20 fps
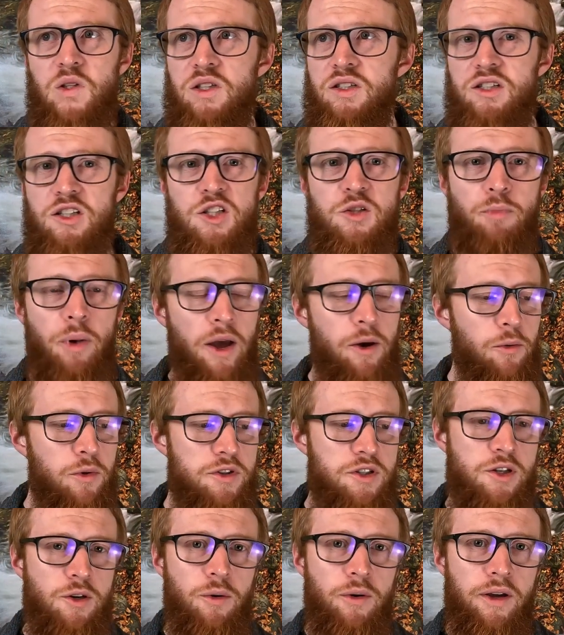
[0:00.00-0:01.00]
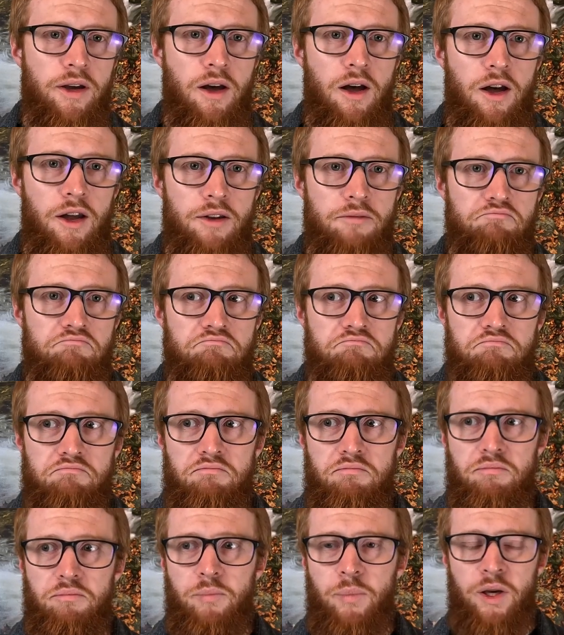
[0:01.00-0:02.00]
despite what's going on,
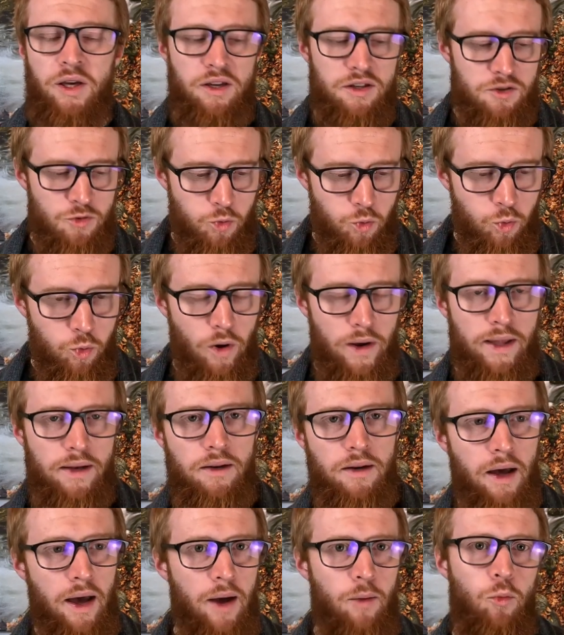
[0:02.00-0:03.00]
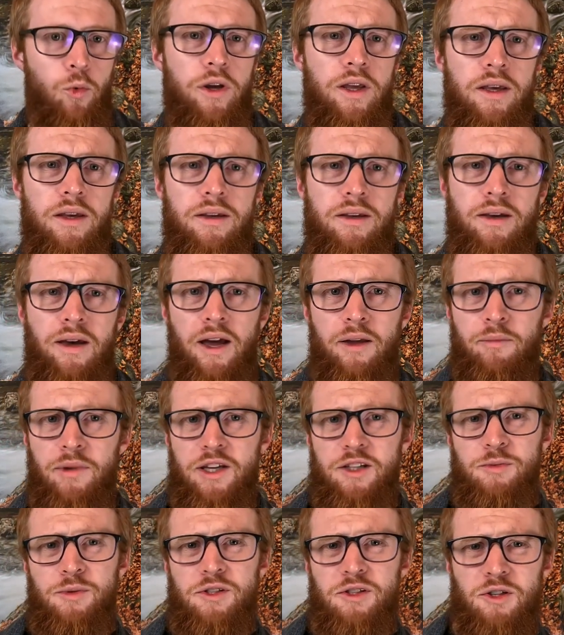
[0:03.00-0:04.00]
because when I'm weak, God
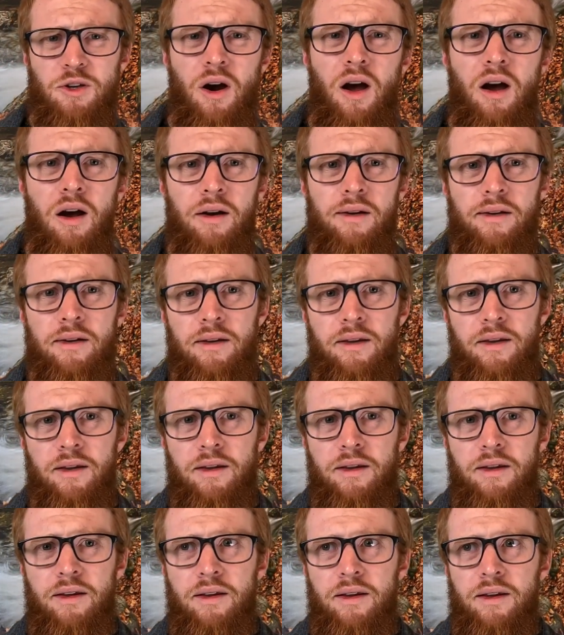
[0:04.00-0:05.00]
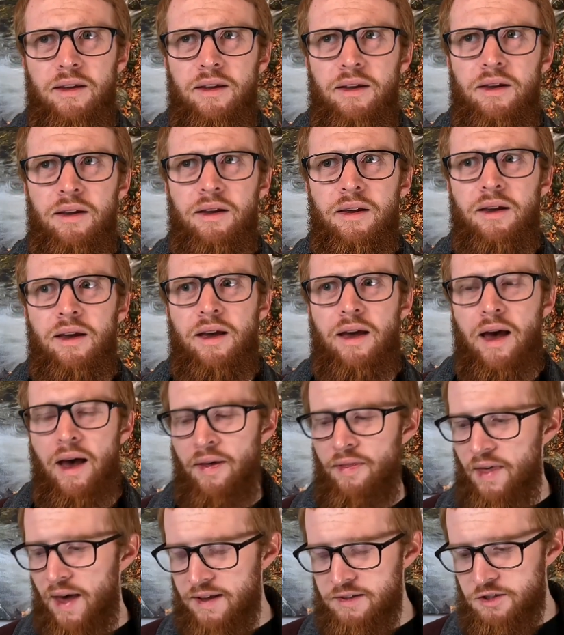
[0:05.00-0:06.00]
makes me strong.
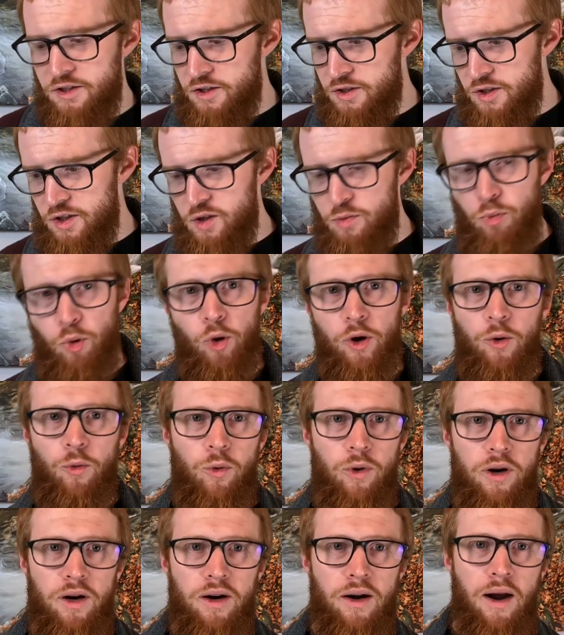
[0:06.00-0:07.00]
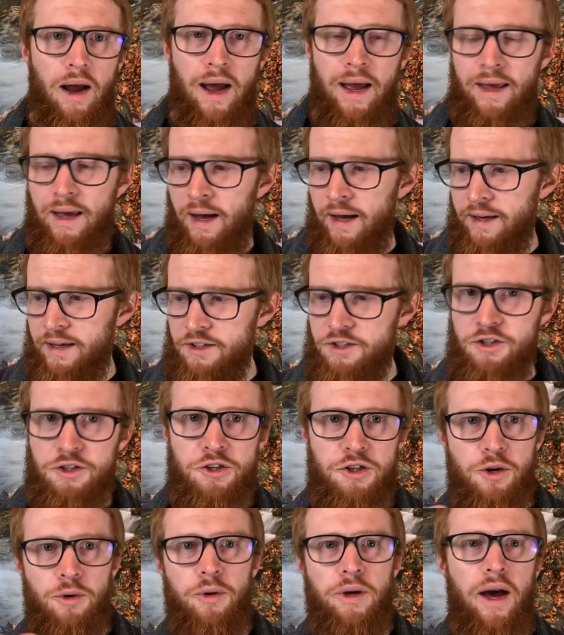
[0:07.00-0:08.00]
And that's just this point where I get to
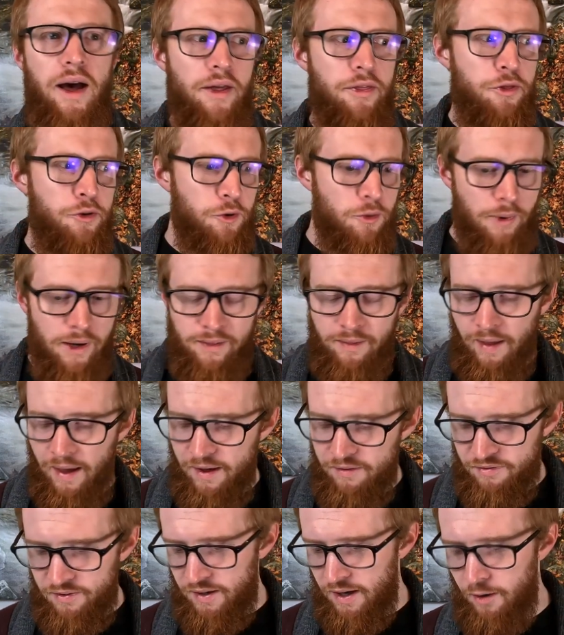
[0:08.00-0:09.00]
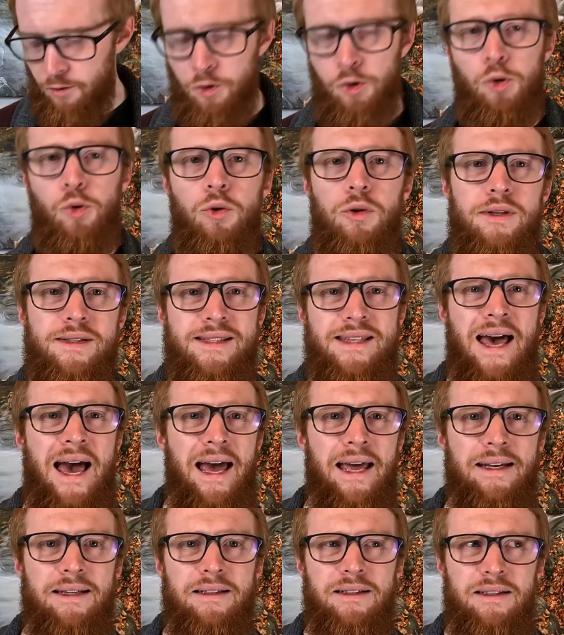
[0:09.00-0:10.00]
show God through my life. And how cool is
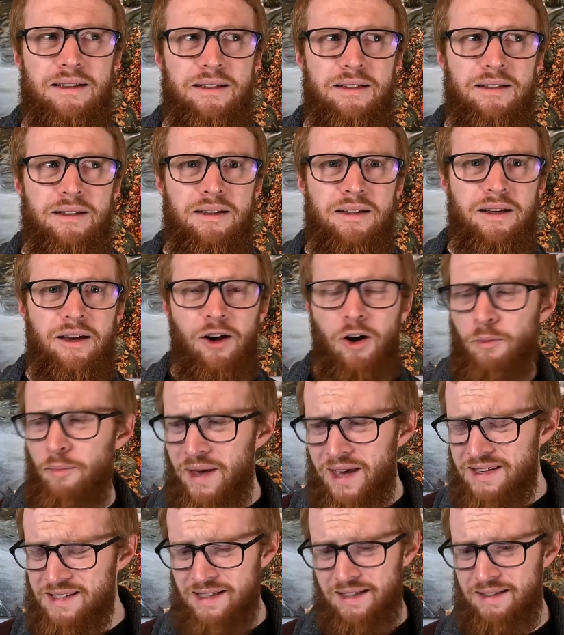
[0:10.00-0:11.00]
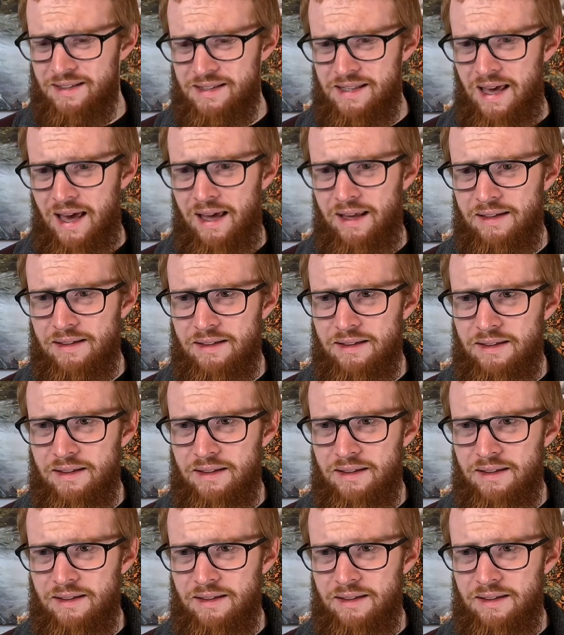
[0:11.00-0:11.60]
that? How amazing is that?